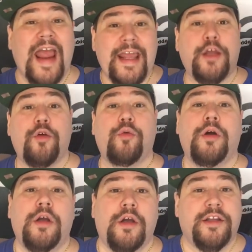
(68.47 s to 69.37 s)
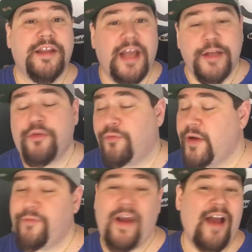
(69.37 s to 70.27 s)
Thank you to Nitro
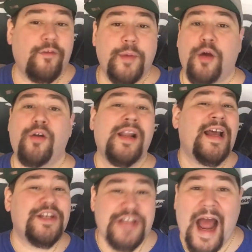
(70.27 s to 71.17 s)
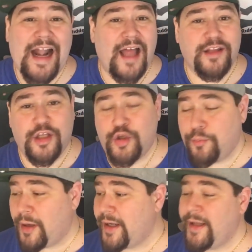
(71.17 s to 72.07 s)
Freak for having me on. Shout out to you,
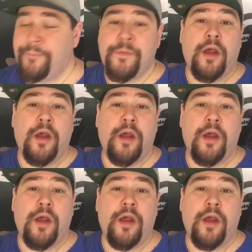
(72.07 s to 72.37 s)
buddy.